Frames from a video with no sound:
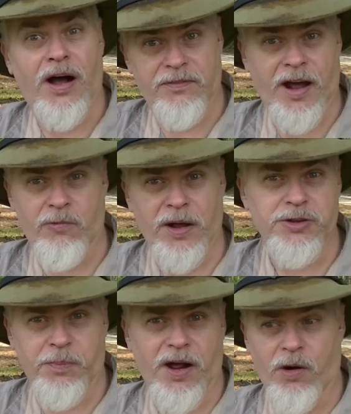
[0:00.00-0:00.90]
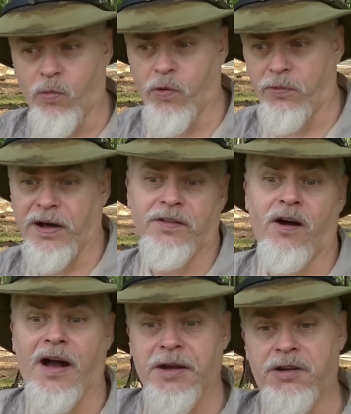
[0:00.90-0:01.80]
I've got a ready supply of water right
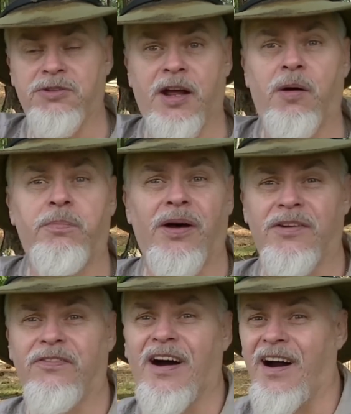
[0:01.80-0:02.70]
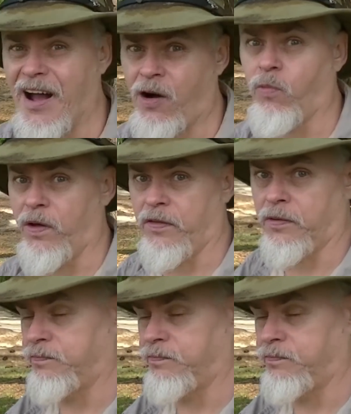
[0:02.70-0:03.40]
there I can use to help put the fire out with.